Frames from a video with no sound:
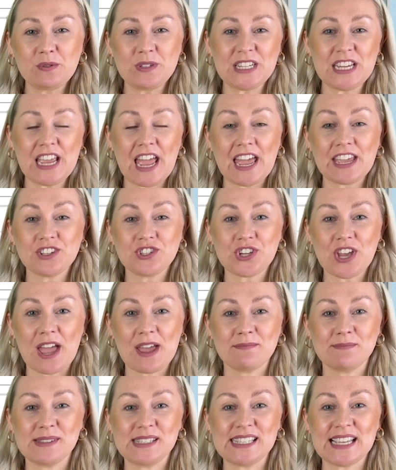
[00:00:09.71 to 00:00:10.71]

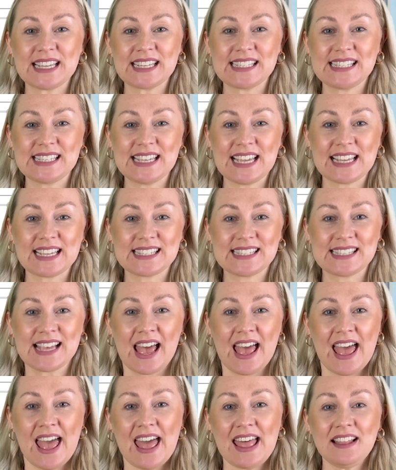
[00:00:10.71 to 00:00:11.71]

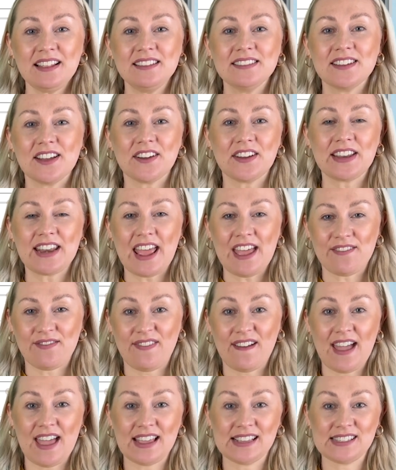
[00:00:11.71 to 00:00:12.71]

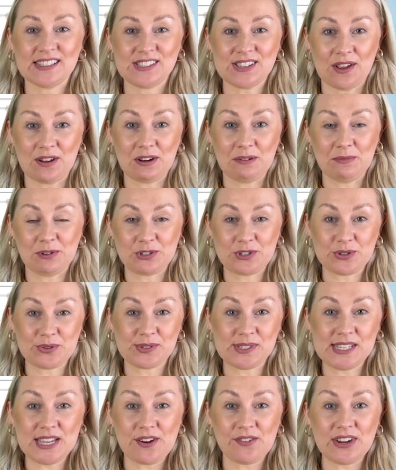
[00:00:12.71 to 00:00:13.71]
DHM-66L9FS solar module
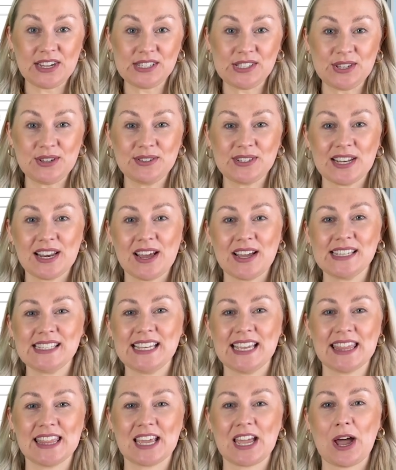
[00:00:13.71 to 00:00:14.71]
series utilising
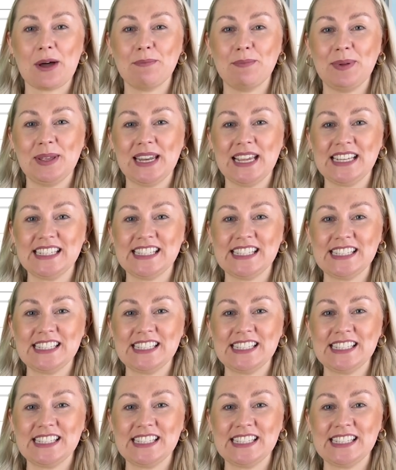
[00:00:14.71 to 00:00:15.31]
the company's